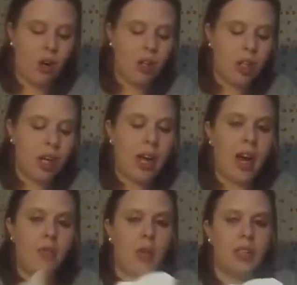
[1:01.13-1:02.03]
you're going to
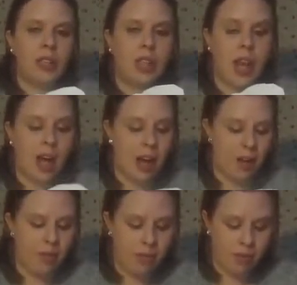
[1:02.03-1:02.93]
have ones that
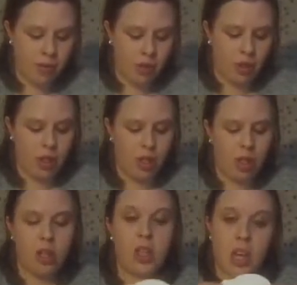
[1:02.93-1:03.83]
have
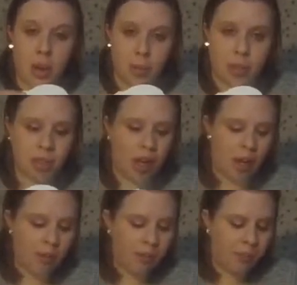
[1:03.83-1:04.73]
the numbers on them.